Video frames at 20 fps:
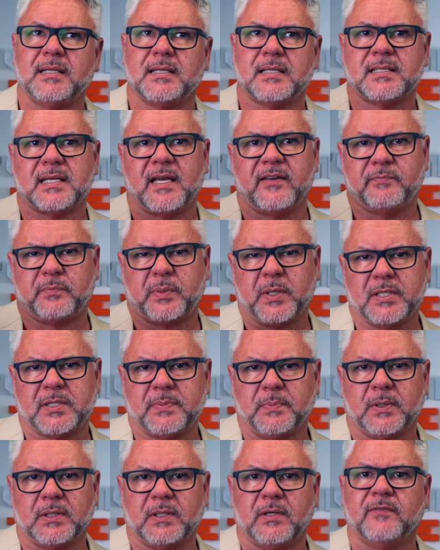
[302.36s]
the SAFE
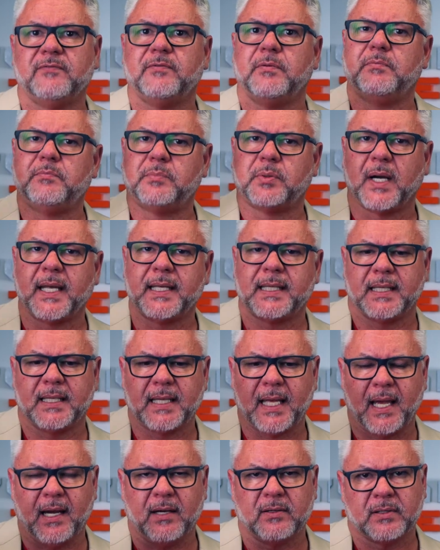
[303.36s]
principle of
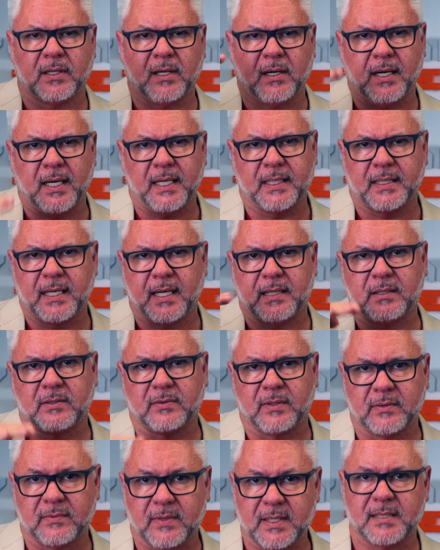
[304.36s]
breaking out the high
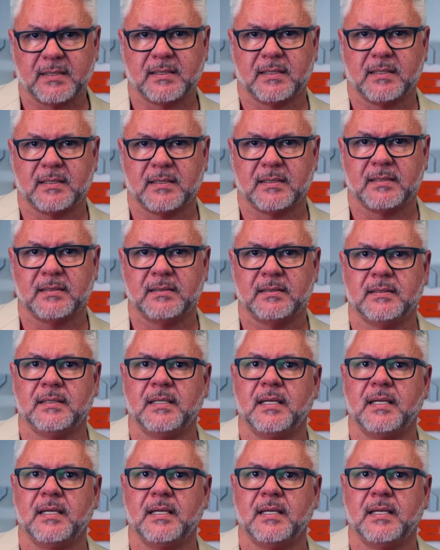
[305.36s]
category risks,